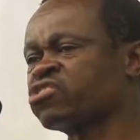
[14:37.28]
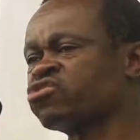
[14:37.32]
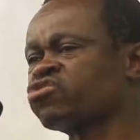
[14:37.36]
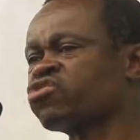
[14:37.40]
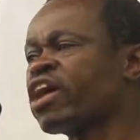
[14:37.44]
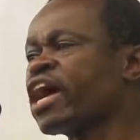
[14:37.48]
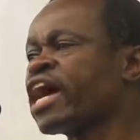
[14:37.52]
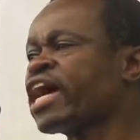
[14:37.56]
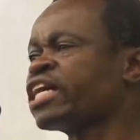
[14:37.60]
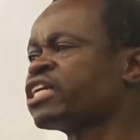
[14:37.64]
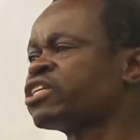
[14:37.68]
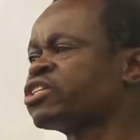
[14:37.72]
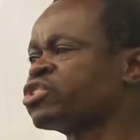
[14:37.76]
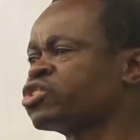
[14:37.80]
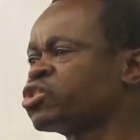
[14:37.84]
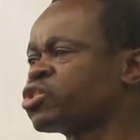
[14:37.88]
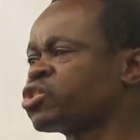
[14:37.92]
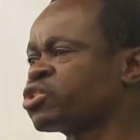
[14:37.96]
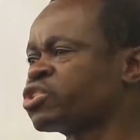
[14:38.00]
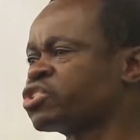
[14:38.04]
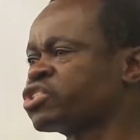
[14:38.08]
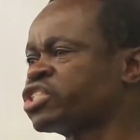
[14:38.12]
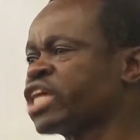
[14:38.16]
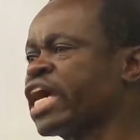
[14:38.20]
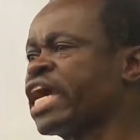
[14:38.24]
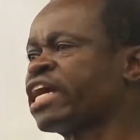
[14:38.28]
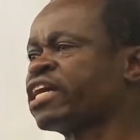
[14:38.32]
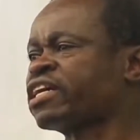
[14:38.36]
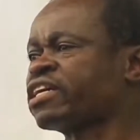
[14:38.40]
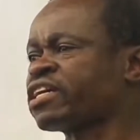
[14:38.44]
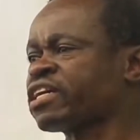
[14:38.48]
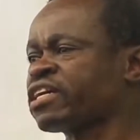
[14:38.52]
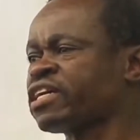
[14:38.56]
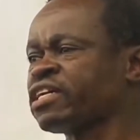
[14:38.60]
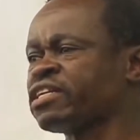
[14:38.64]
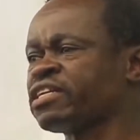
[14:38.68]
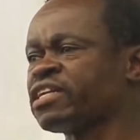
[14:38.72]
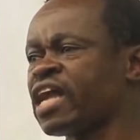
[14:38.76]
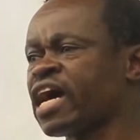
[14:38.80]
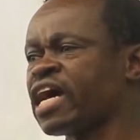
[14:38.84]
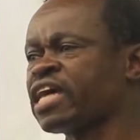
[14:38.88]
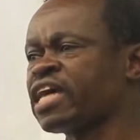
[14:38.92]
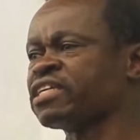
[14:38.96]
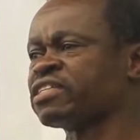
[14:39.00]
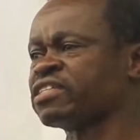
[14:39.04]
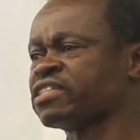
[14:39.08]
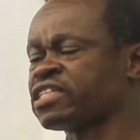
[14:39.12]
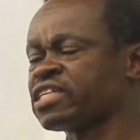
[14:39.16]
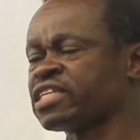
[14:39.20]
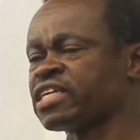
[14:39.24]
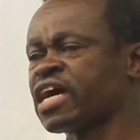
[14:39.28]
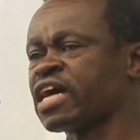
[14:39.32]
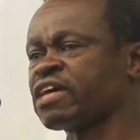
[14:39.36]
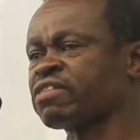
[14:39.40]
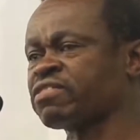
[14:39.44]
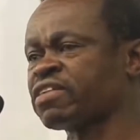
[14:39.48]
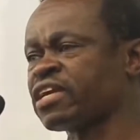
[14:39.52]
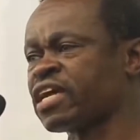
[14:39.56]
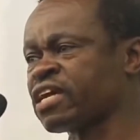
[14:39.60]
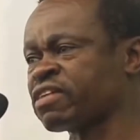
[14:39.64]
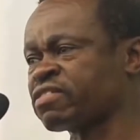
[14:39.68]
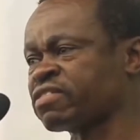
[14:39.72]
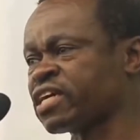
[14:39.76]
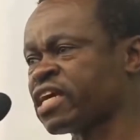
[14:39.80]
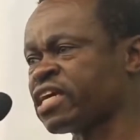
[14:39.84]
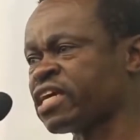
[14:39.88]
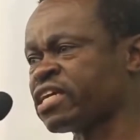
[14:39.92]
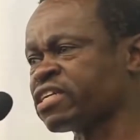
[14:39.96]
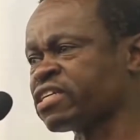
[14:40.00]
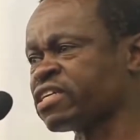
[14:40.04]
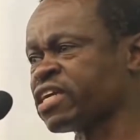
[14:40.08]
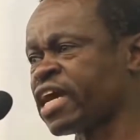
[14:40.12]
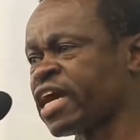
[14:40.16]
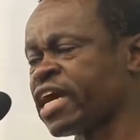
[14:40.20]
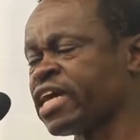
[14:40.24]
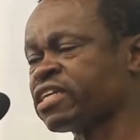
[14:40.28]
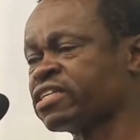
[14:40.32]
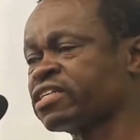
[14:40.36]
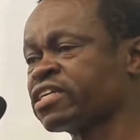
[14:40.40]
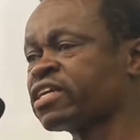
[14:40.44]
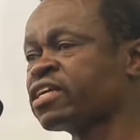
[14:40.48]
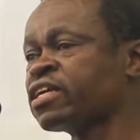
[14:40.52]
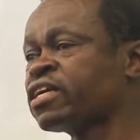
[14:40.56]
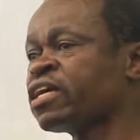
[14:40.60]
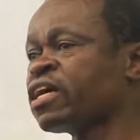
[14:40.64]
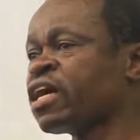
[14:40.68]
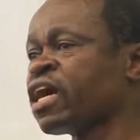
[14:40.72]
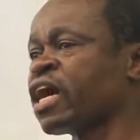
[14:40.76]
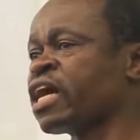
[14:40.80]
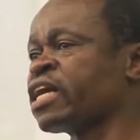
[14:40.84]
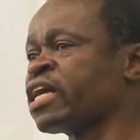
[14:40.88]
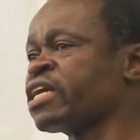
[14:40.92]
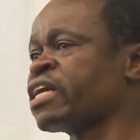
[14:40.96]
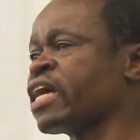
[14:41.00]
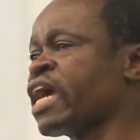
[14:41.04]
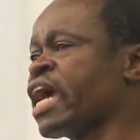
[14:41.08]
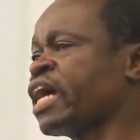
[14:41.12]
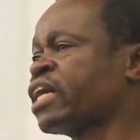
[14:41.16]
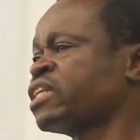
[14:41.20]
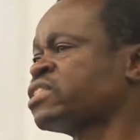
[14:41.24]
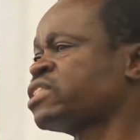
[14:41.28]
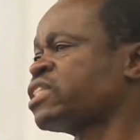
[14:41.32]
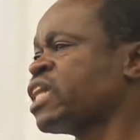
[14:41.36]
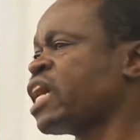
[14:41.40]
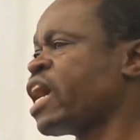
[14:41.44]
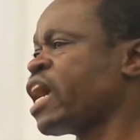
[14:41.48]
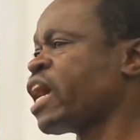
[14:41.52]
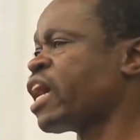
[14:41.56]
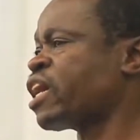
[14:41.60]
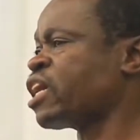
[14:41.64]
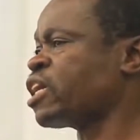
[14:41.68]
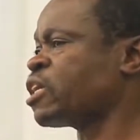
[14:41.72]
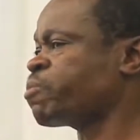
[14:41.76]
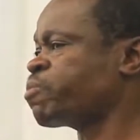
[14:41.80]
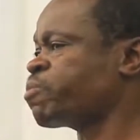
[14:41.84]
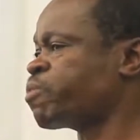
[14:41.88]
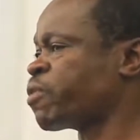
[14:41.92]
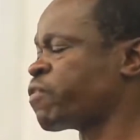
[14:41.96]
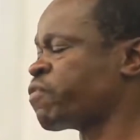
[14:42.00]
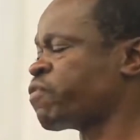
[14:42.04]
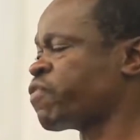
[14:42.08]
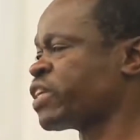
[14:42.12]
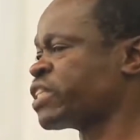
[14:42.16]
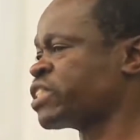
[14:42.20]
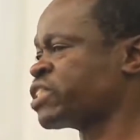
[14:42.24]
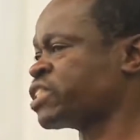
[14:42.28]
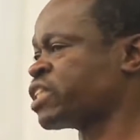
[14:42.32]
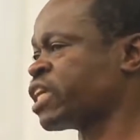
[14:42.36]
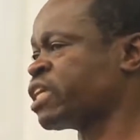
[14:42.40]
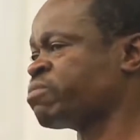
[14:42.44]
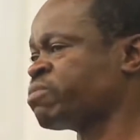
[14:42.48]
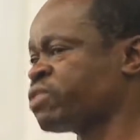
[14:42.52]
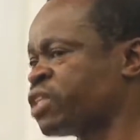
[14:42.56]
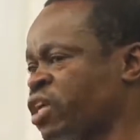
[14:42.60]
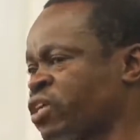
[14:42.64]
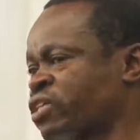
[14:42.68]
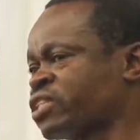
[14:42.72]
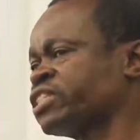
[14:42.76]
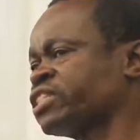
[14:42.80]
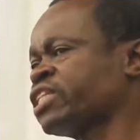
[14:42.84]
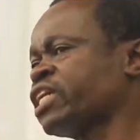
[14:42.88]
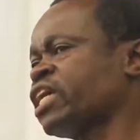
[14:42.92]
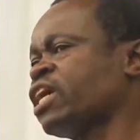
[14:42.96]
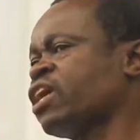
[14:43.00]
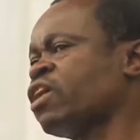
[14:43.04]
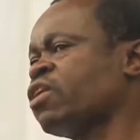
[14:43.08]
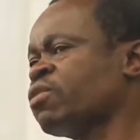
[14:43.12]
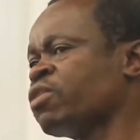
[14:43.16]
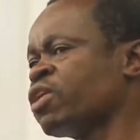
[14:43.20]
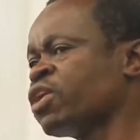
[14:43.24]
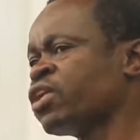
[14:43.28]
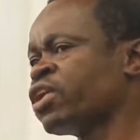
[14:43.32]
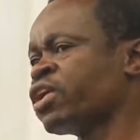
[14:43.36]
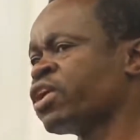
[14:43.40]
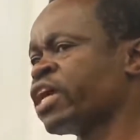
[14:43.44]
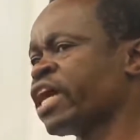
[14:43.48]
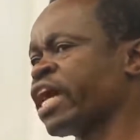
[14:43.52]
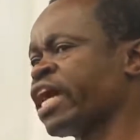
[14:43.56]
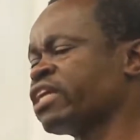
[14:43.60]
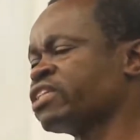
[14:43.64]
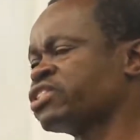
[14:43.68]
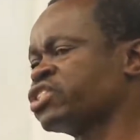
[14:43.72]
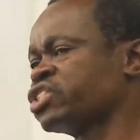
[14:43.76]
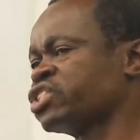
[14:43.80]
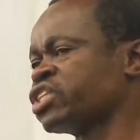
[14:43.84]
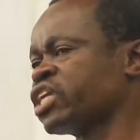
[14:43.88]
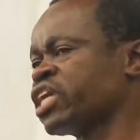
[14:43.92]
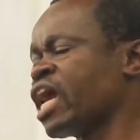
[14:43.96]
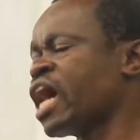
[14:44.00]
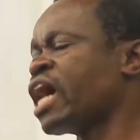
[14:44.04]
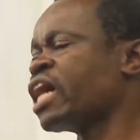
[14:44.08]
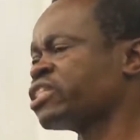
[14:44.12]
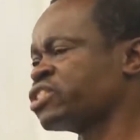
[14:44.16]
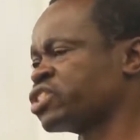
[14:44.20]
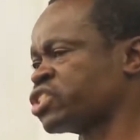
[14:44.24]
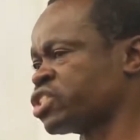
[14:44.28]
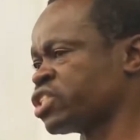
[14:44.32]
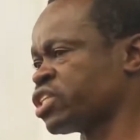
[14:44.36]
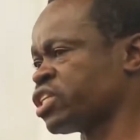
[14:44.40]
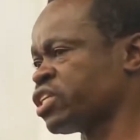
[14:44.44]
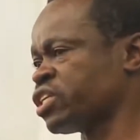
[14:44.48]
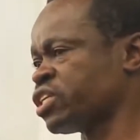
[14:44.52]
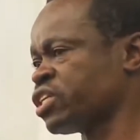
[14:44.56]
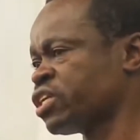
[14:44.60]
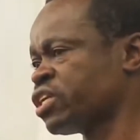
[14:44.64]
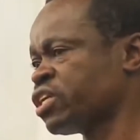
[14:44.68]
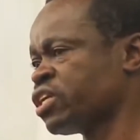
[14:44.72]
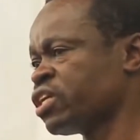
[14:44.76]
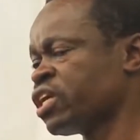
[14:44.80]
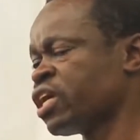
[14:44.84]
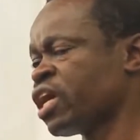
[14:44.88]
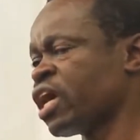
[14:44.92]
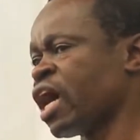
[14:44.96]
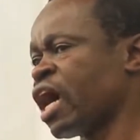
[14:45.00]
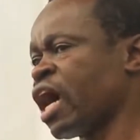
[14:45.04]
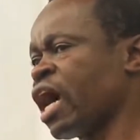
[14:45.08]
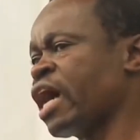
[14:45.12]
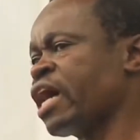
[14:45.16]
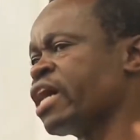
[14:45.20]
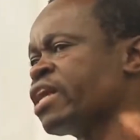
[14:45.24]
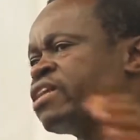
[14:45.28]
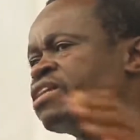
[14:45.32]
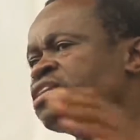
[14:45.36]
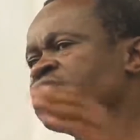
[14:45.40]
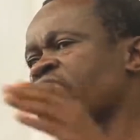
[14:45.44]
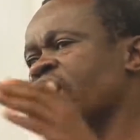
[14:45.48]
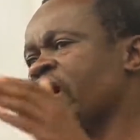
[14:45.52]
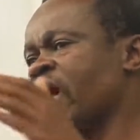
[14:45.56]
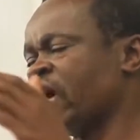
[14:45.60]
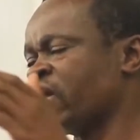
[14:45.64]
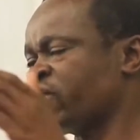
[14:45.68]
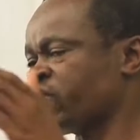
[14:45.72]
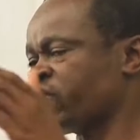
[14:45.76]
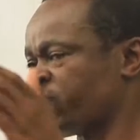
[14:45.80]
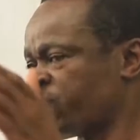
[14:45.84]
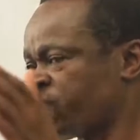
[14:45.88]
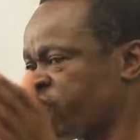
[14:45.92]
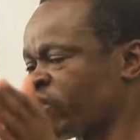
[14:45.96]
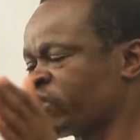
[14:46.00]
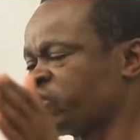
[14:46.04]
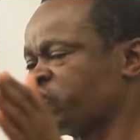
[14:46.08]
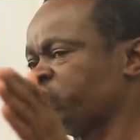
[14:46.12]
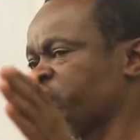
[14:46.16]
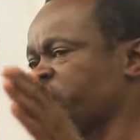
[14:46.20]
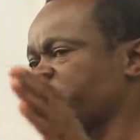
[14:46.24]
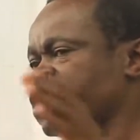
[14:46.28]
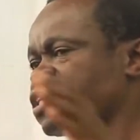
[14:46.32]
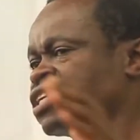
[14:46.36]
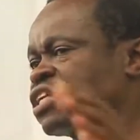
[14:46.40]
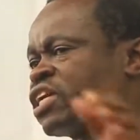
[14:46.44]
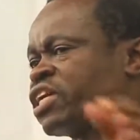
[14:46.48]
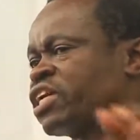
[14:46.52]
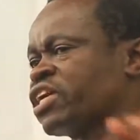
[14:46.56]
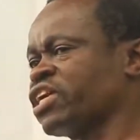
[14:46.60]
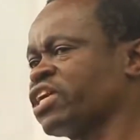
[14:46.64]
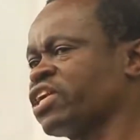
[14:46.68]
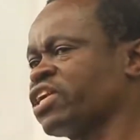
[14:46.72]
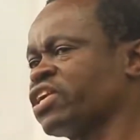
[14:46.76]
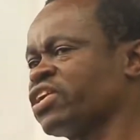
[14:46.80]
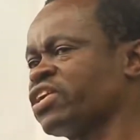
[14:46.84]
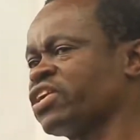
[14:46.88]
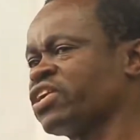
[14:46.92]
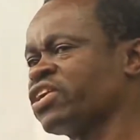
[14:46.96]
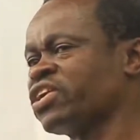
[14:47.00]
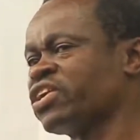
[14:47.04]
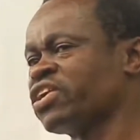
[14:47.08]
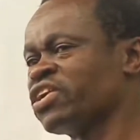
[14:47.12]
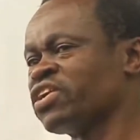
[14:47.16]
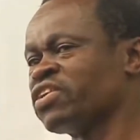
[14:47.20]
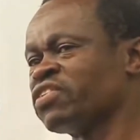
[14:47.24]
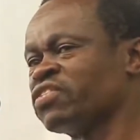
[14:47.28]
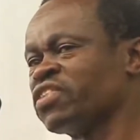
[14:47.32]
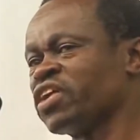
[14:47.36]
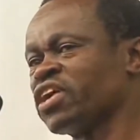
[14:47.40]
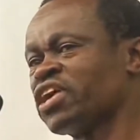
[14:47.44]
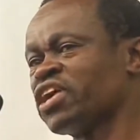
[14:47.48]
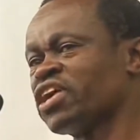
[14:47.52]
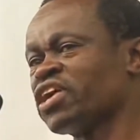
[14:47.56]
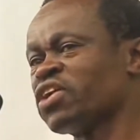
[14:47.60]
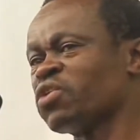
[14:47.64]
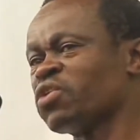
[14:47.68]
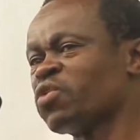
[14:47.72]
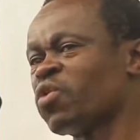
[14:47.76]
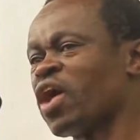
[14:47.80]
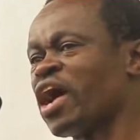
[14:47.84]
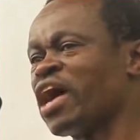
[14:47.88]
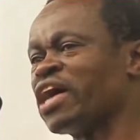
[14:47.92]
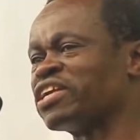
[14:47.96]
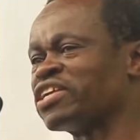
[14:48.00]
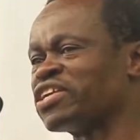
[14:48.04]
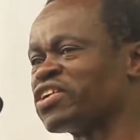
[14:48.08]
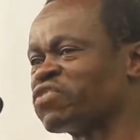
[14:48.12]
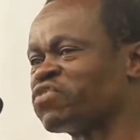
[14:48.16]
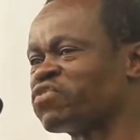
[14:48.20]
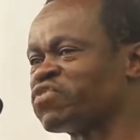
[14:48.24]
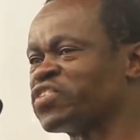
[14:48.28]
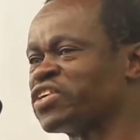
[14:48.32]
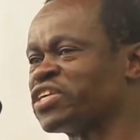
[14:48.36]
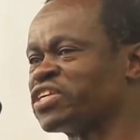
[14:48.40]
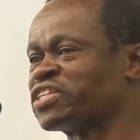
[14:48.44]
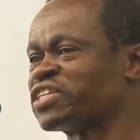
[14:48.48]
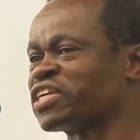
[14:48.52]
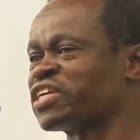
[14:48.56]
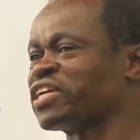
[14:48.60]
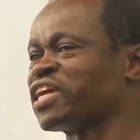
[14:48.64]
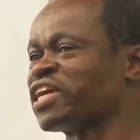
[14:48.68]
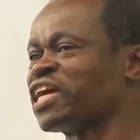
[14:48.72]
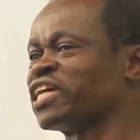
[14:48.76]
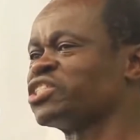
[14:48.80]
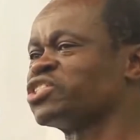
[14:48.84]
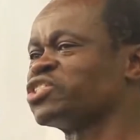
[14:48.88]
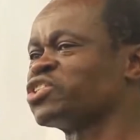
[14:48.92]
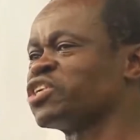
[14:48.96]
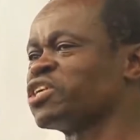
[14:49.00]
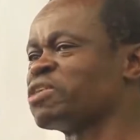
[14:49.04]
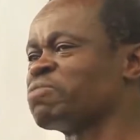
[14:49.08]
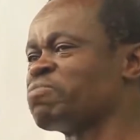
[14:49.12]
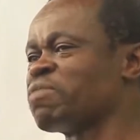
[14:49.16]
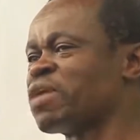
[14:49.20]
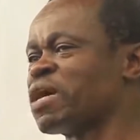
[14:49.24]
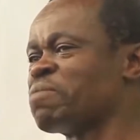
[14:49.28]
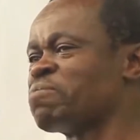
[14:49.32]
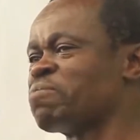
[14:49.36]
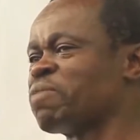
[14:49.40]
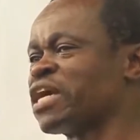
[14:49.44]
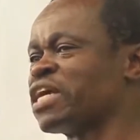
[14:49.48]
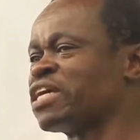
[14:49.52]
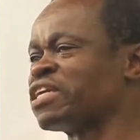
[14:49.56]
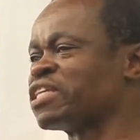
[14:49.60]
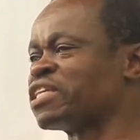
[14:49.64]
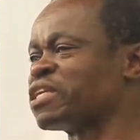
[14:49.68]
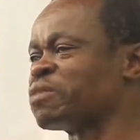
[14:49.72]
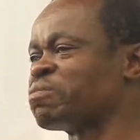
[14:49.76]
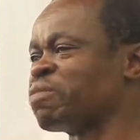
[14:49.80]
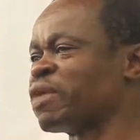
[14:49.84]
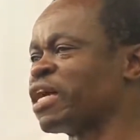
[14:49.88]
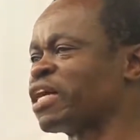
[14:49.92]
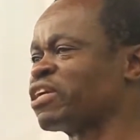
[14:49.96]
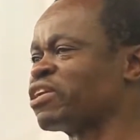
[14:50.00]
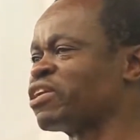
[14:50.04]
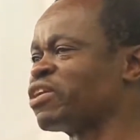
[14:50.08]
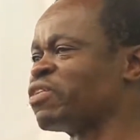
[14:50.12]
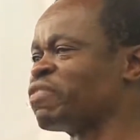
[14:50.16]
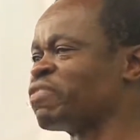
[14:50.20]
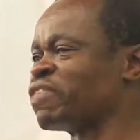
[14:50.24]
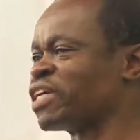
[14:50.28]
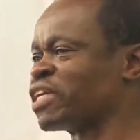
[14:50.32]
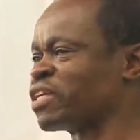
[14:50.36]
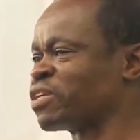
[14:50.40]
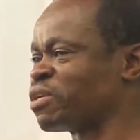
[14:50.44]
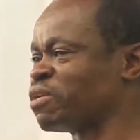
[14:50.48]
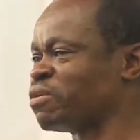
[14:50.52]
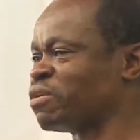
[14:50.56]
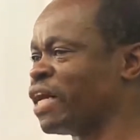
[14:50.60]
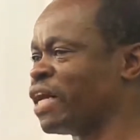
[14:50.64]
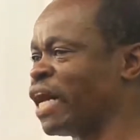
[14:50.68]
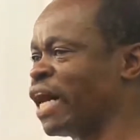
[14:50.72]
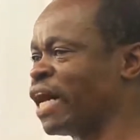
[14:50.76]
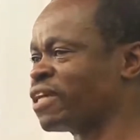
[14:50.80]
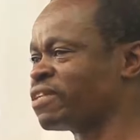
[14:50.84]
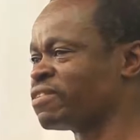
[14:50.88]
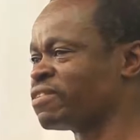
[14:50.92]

tried to take in 1938 and exiled Professor Dr. Haile Selassie, and unfortunately they were defeated, as you remember, in the Battle of Adwa.